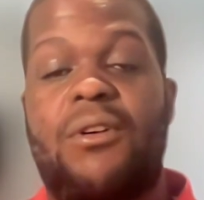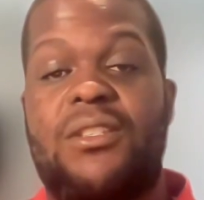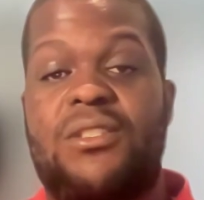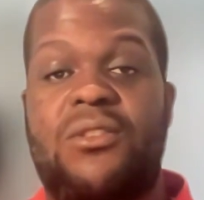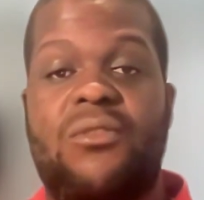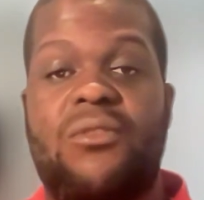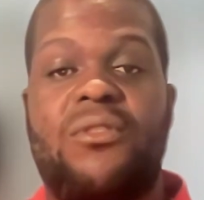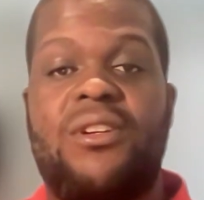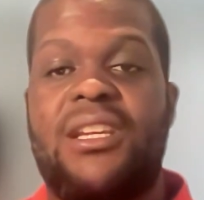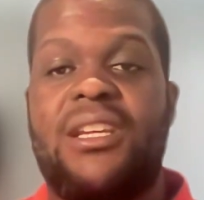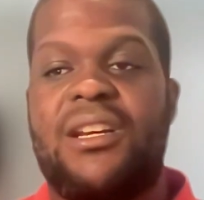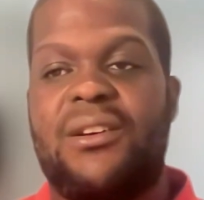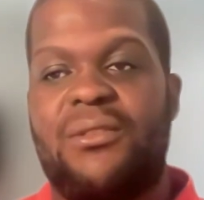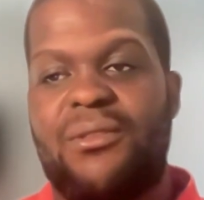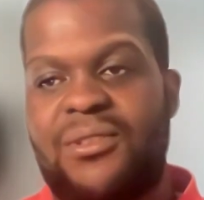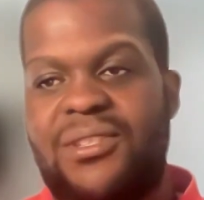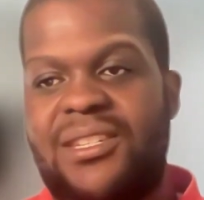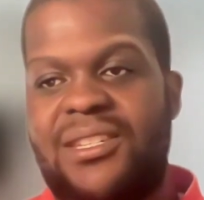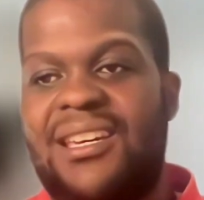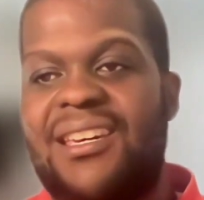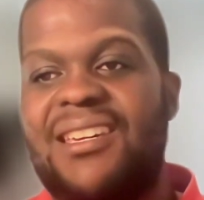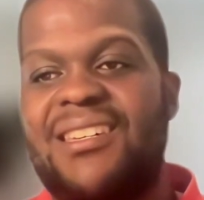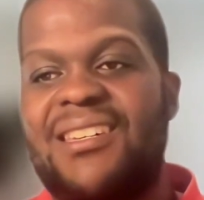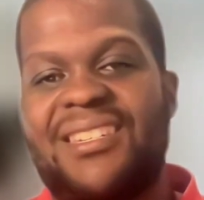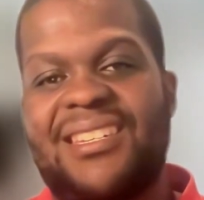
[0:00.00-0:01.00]
was no
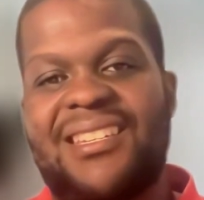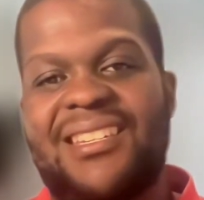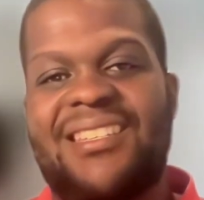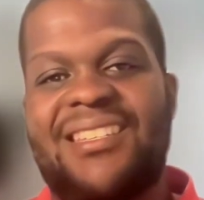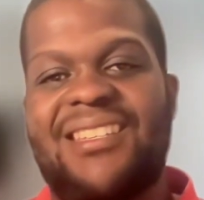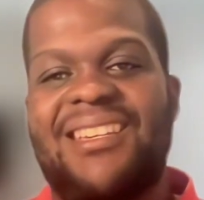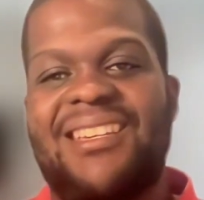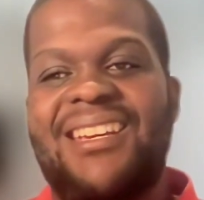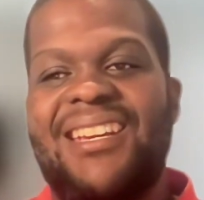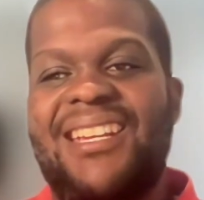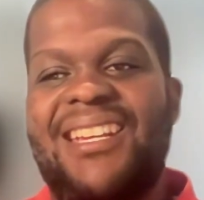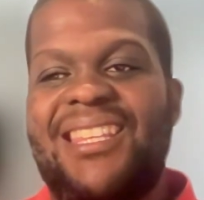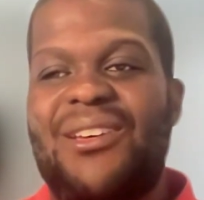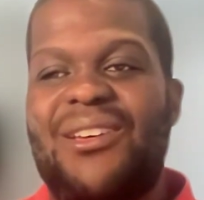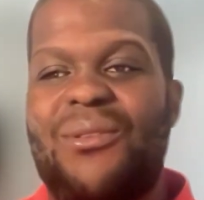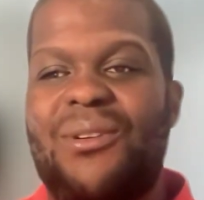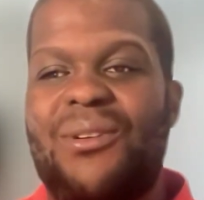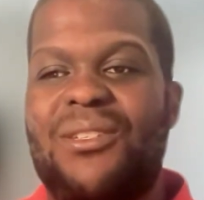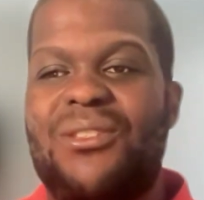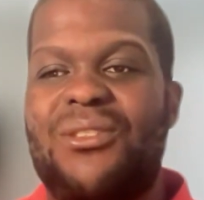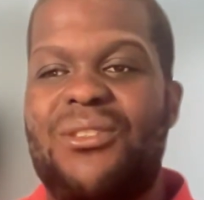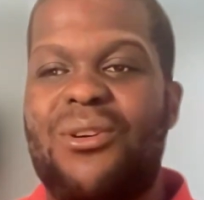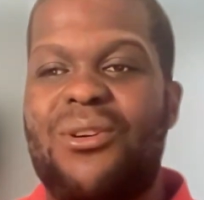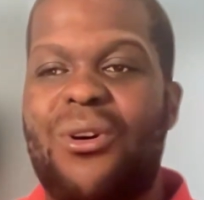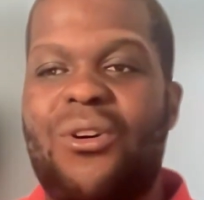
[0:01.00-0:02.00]
negotiation. There
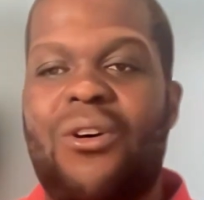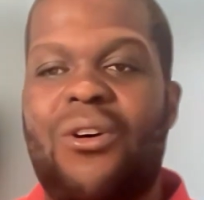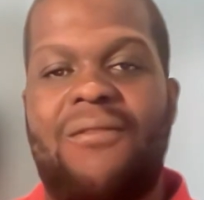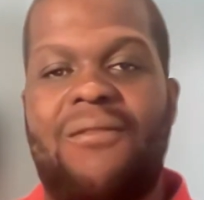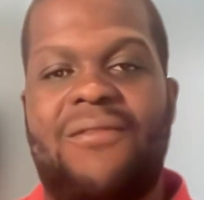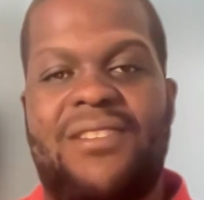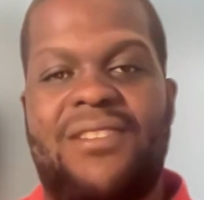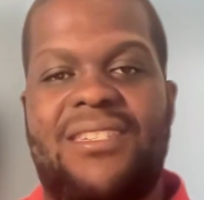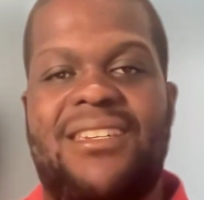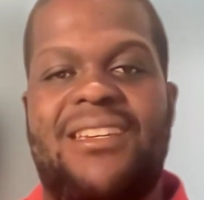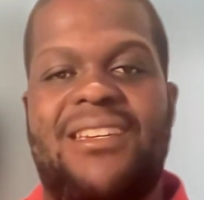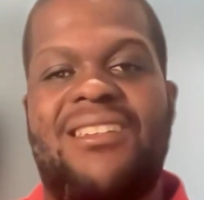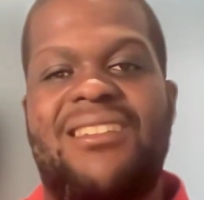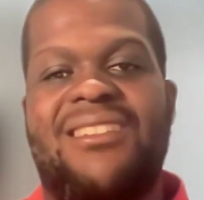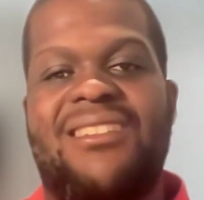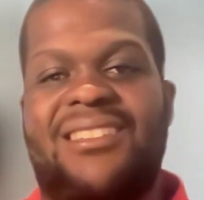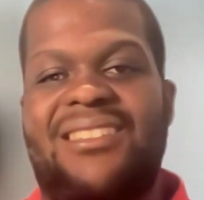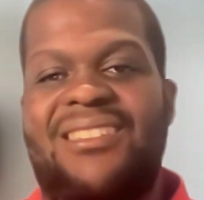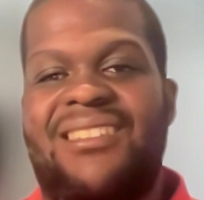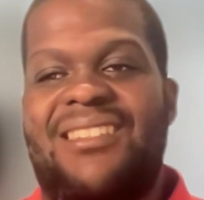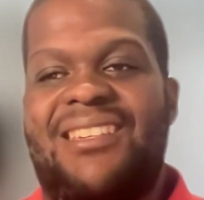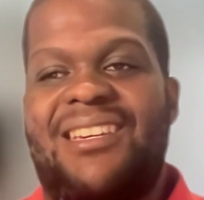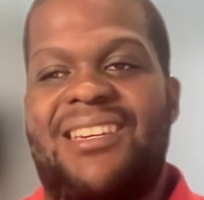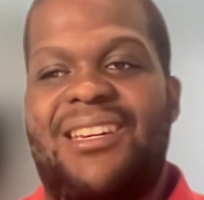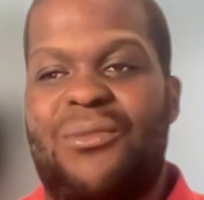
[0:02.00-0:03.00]
was no conversation.
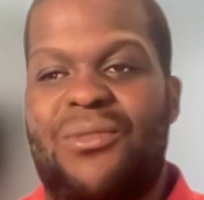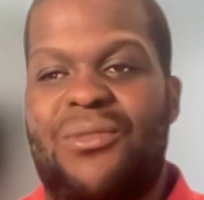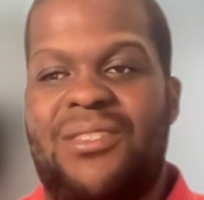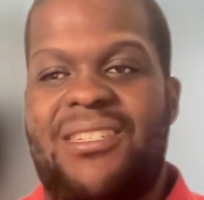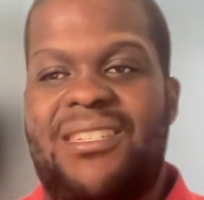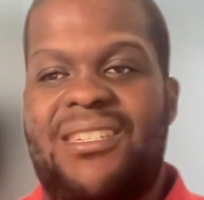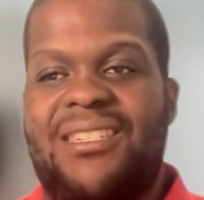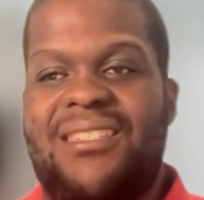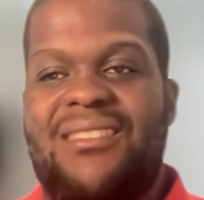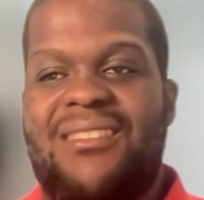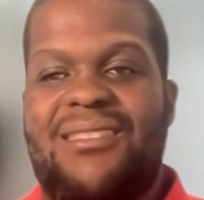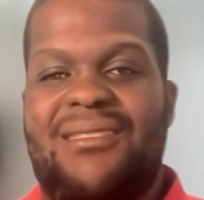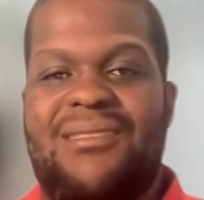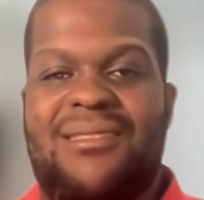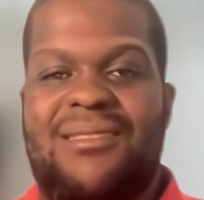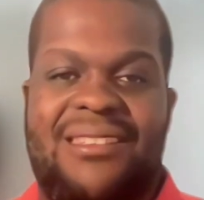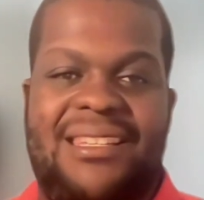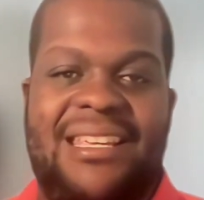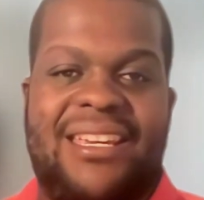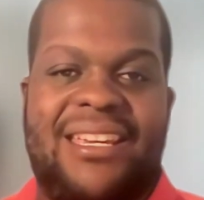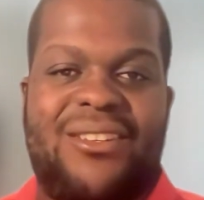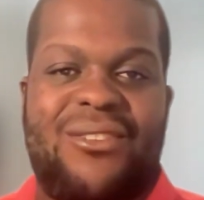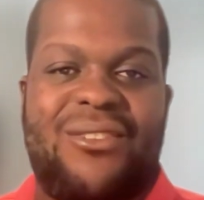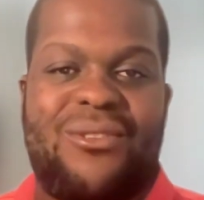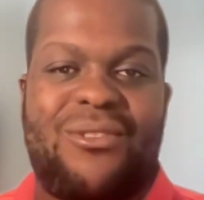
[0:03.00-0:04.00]
It was just
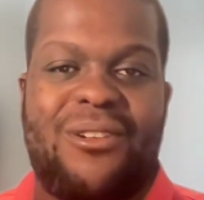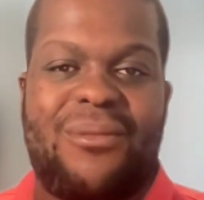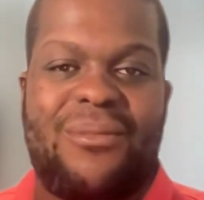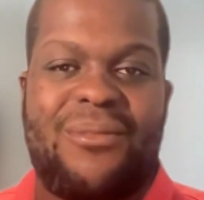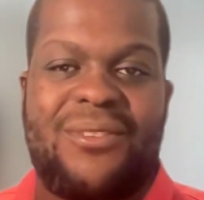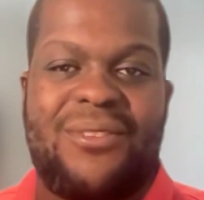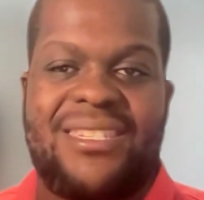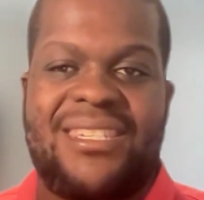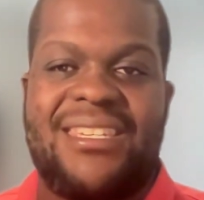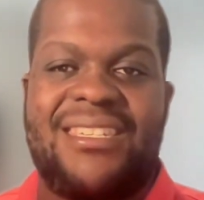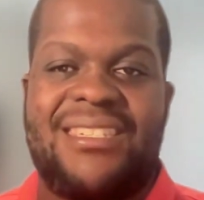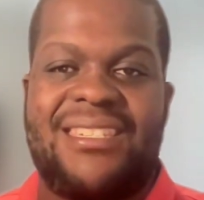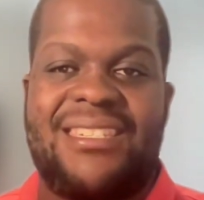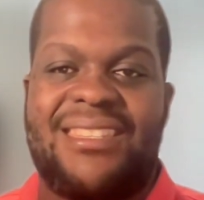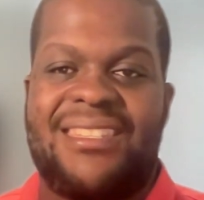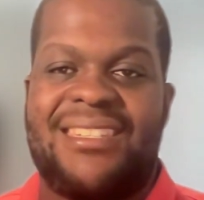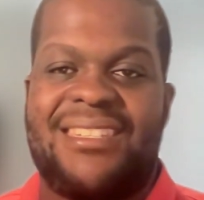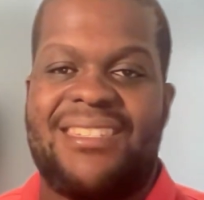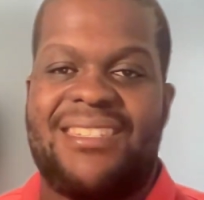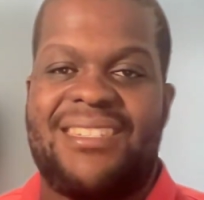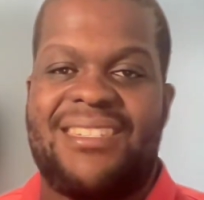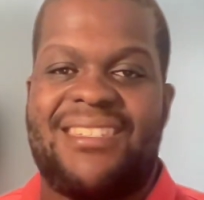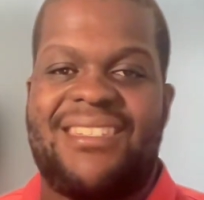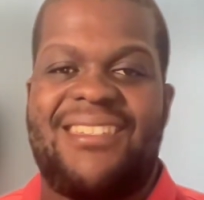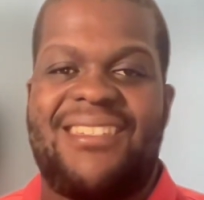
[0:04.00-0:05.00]
almost cease and
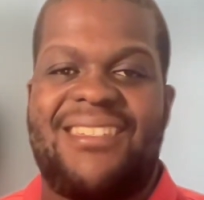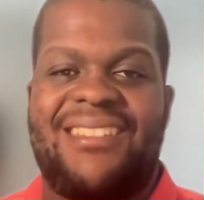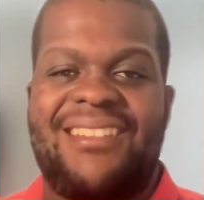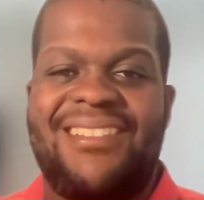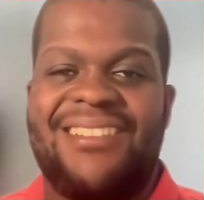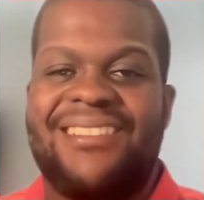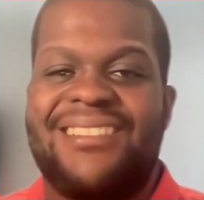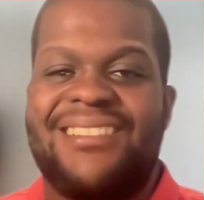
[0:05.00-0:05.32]
desist.